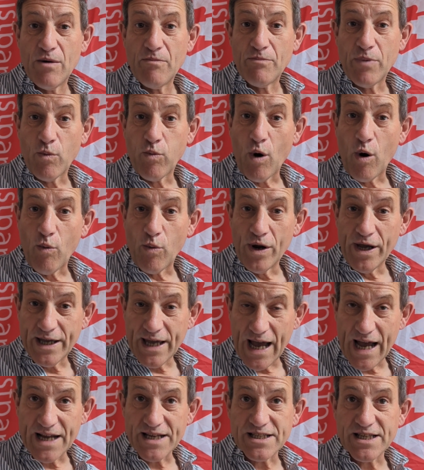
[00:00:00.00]
But what we
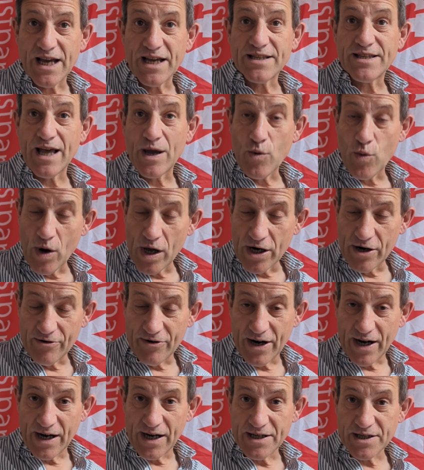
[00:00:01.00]
can say is they will
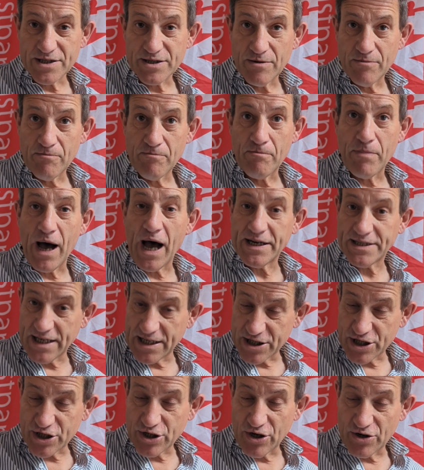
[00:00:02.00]
arise, but
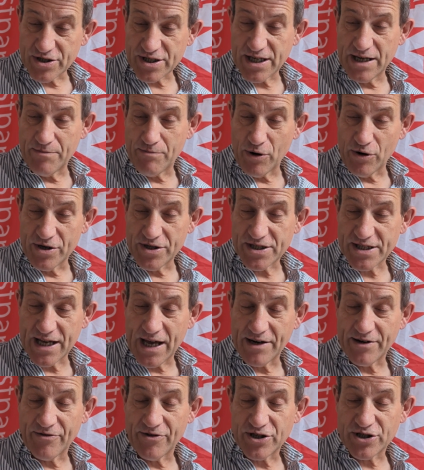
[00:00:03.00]
as Trotsky points
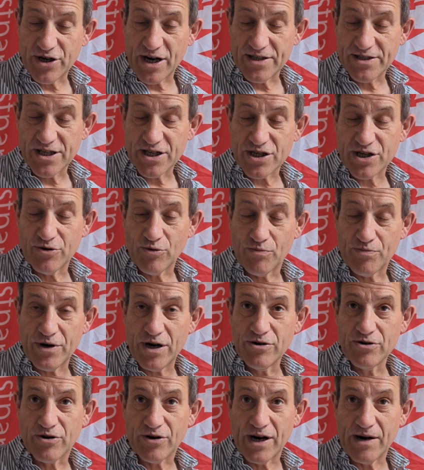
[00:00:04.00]
out in the transitional
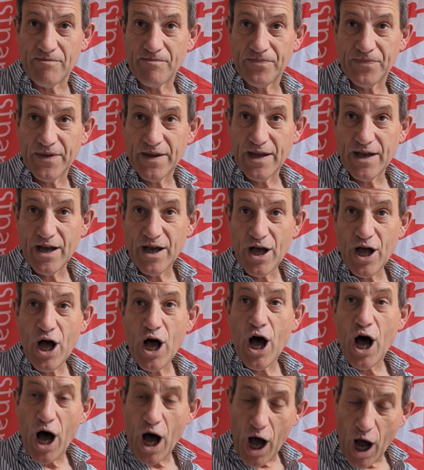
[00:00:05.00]
programme,
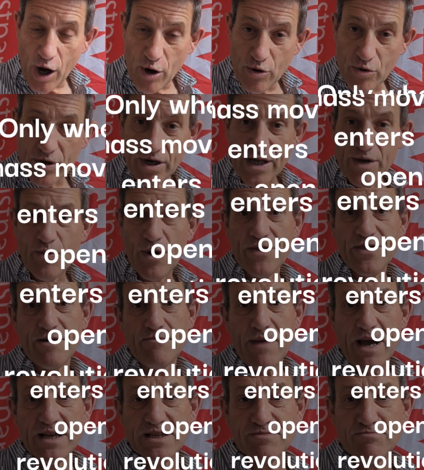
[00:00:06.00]
only when the
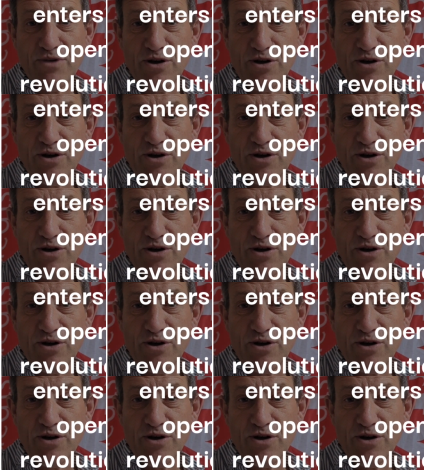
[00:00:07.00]
mass